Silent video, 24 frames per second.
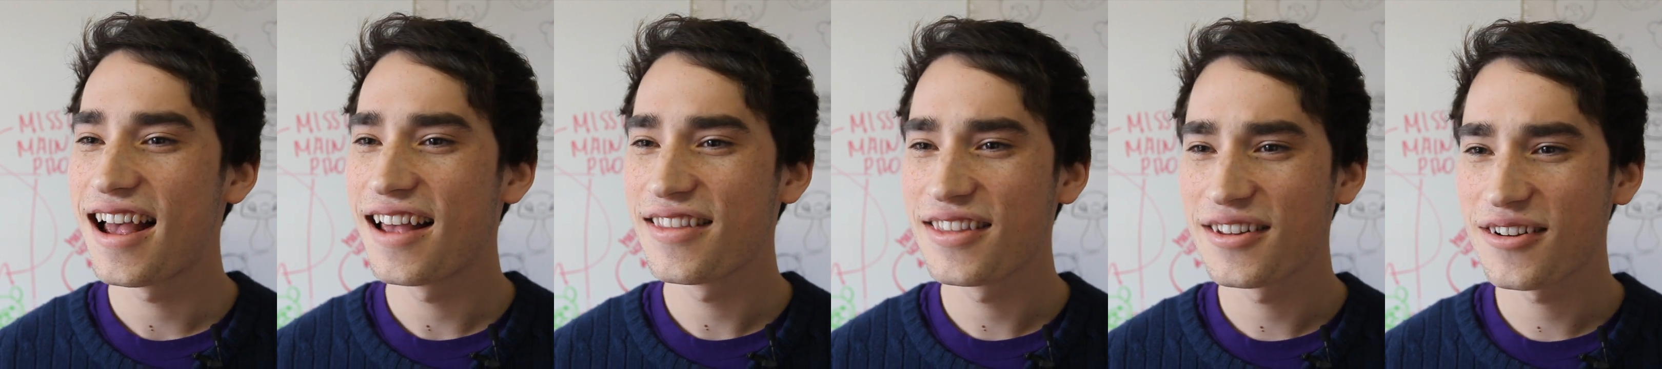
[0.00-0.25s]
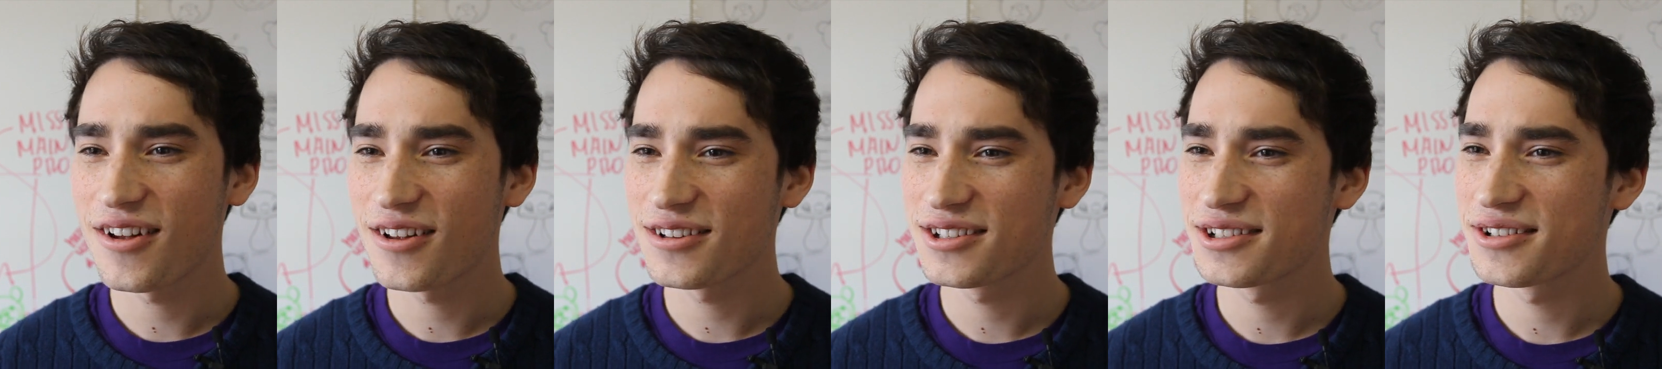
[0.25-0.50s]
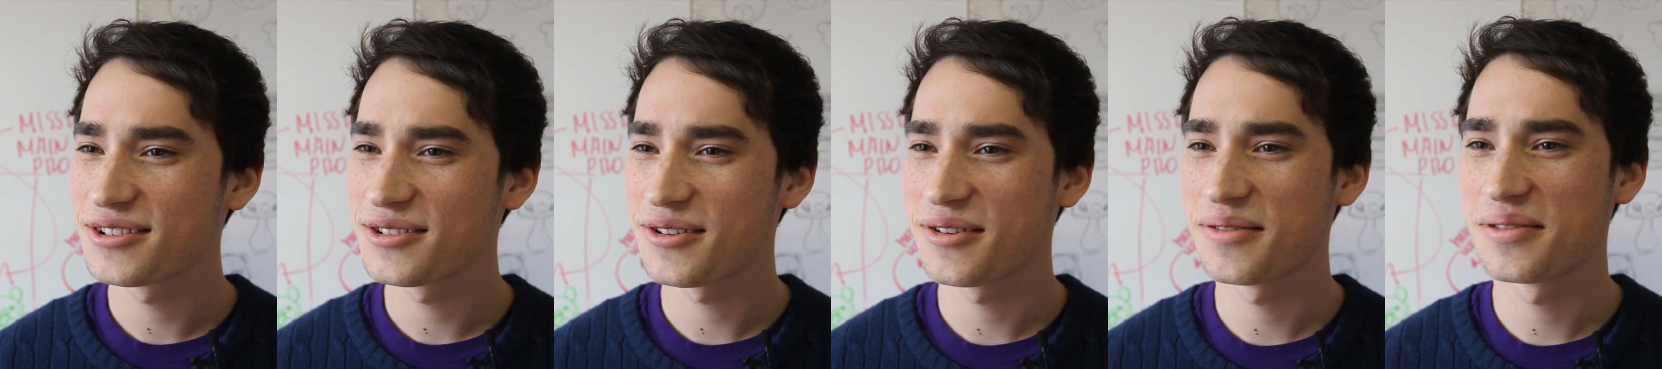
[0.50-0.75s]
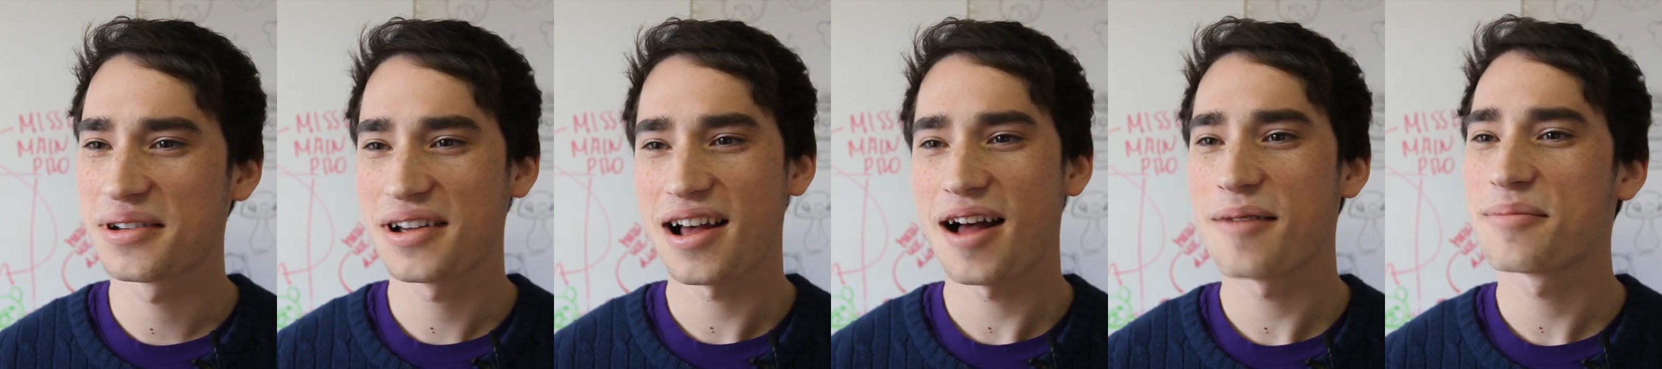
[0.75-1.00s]
and then also
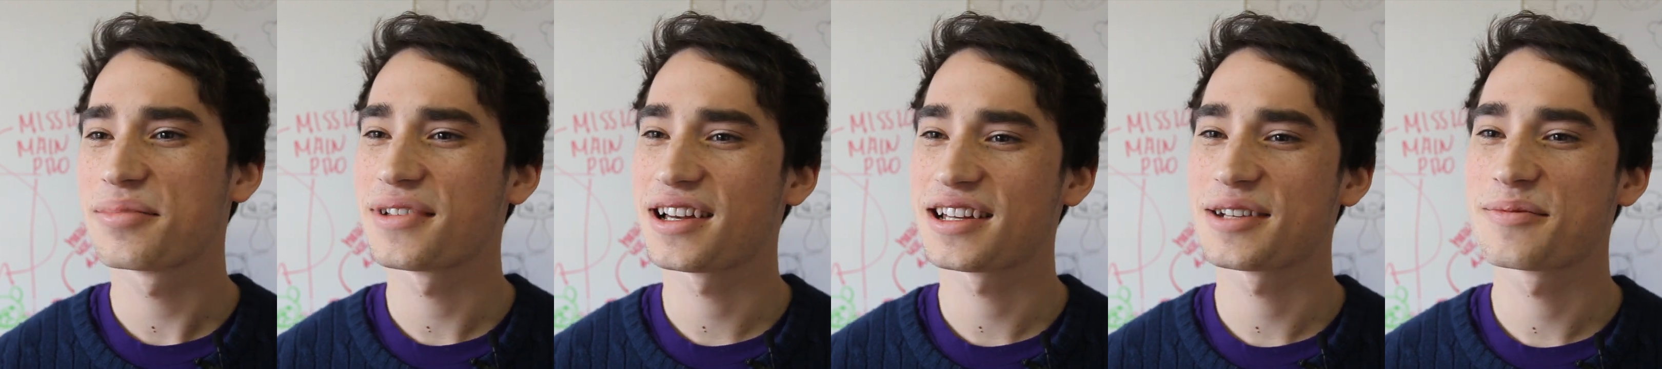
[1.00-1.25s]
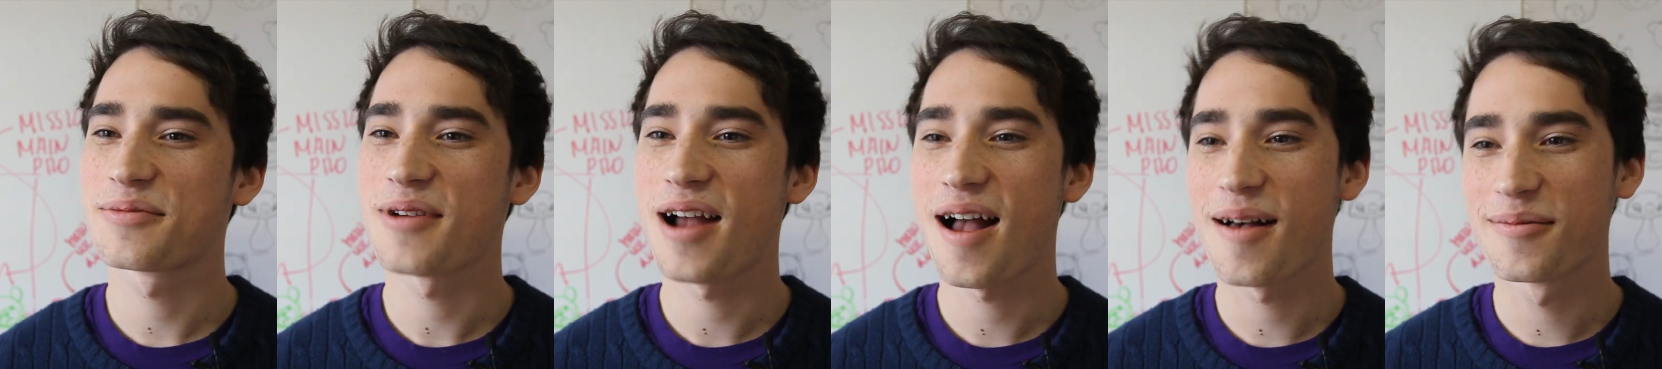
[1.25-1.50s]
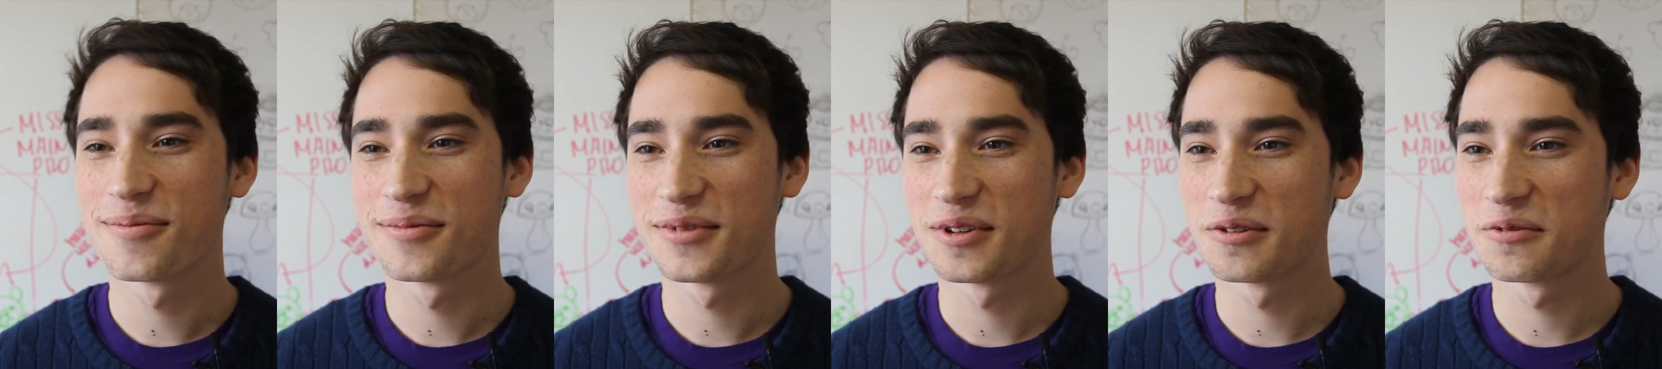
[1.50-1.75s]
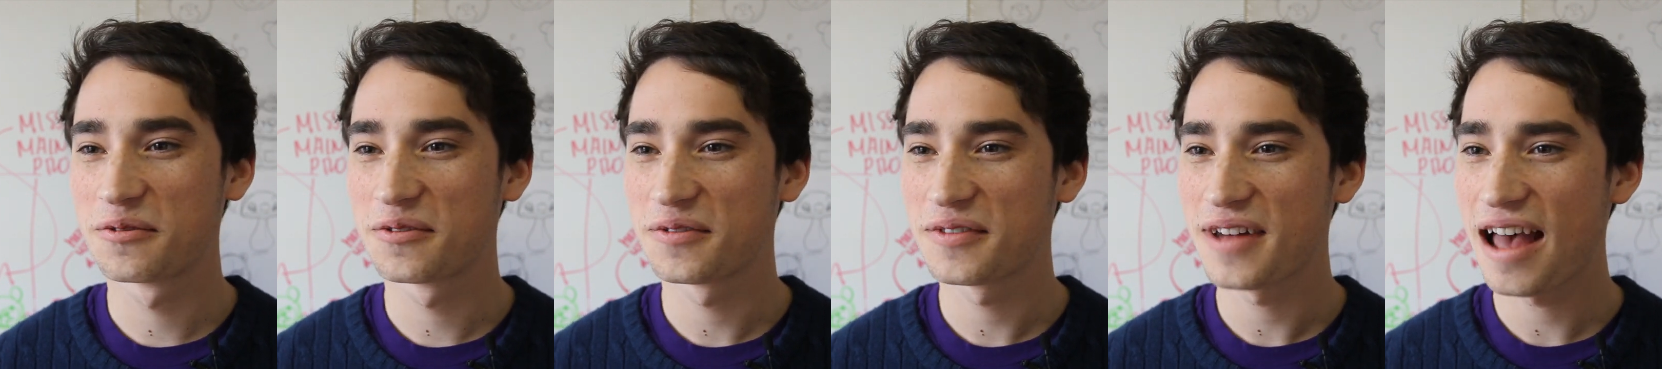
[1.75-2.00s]
sort of the complex problem
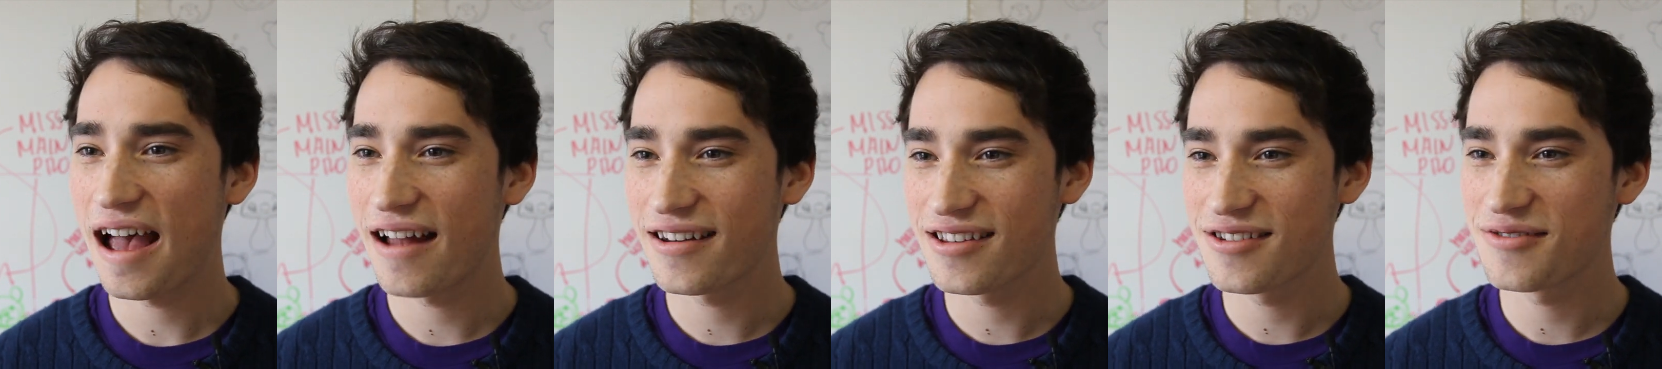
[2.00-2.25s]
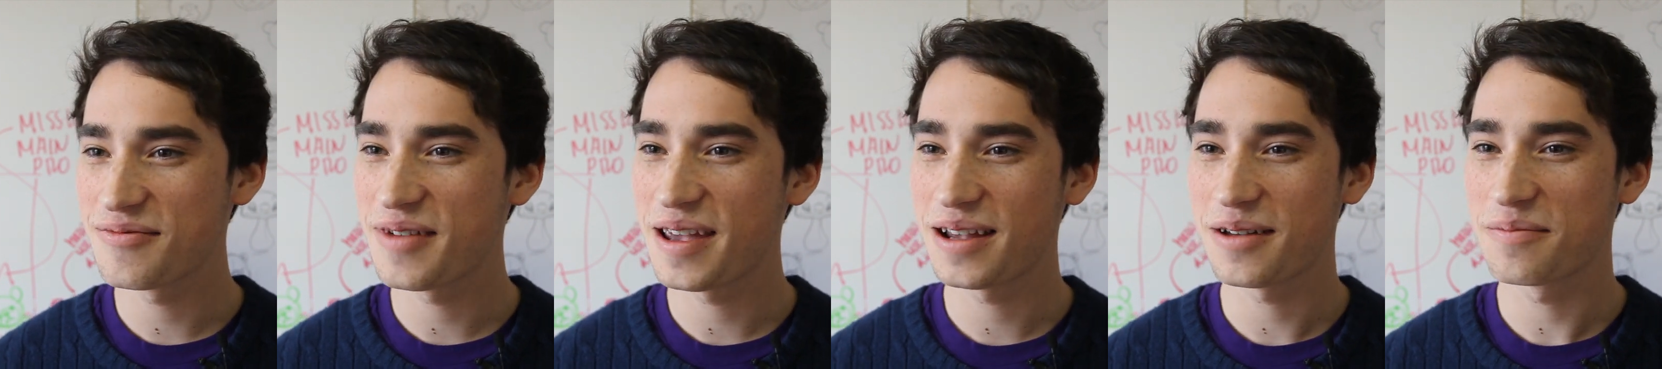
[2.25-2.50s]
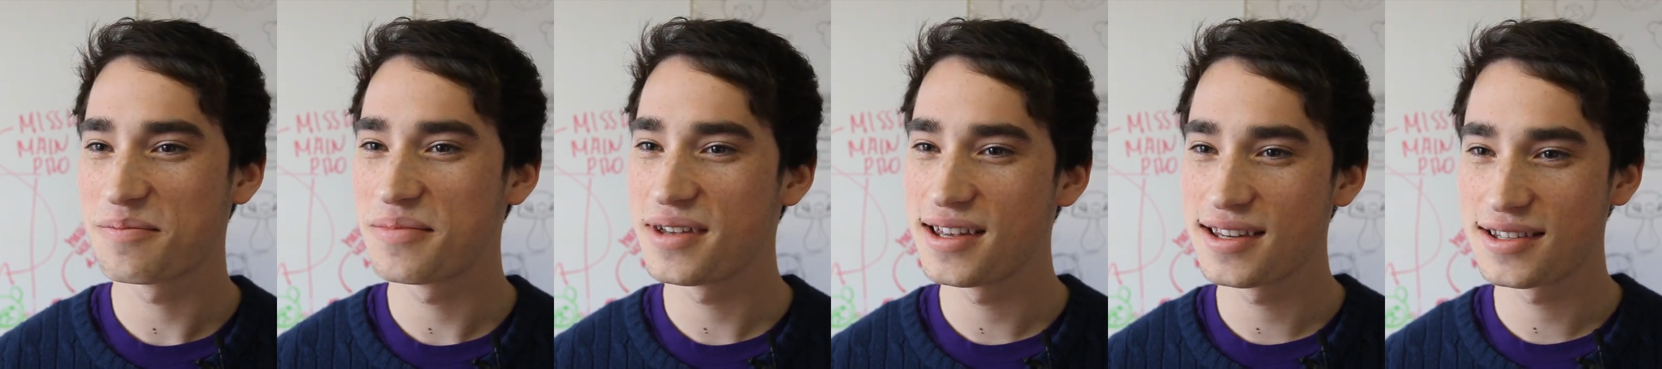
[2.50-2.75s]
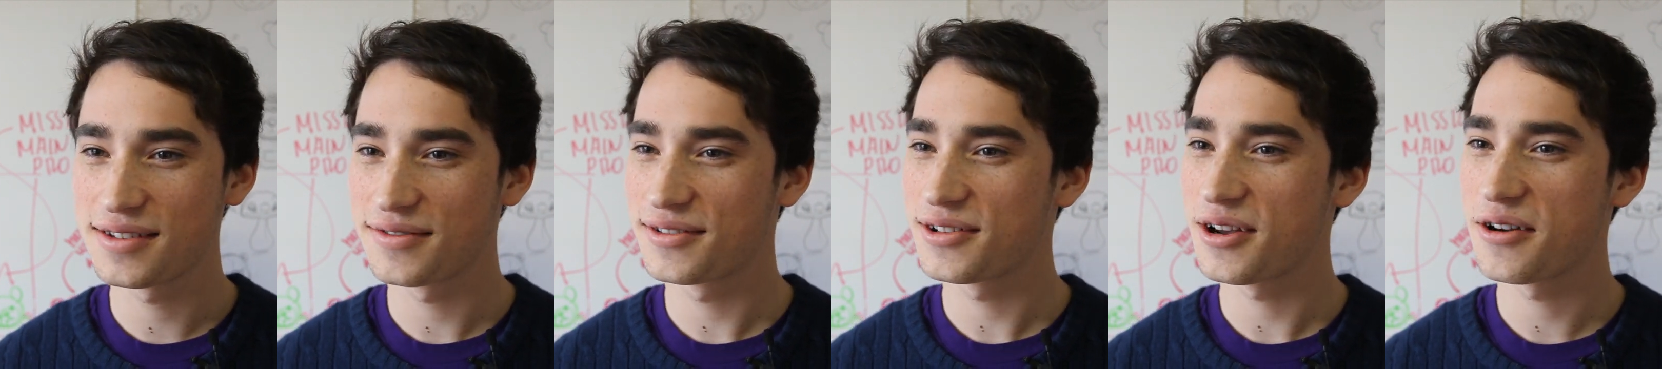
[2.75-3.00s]
of how do you make a
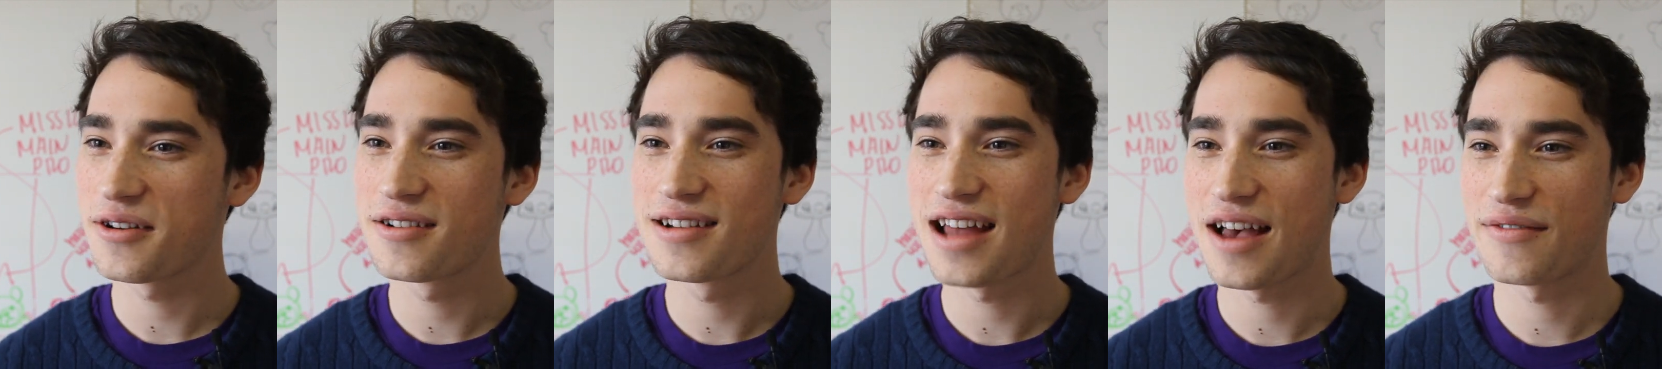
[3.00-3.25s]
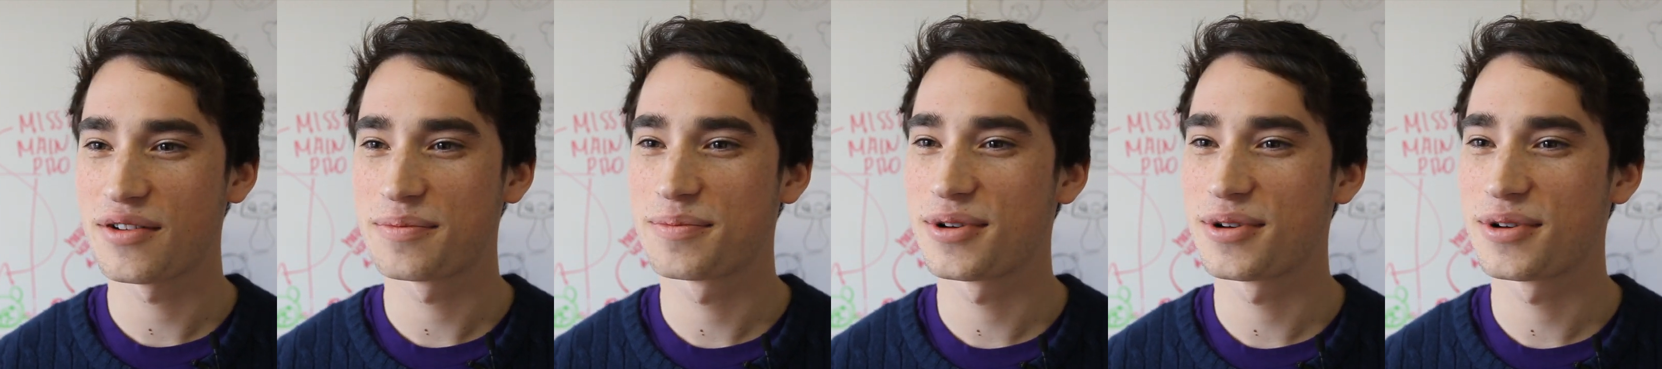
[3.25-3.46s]
piece of code have a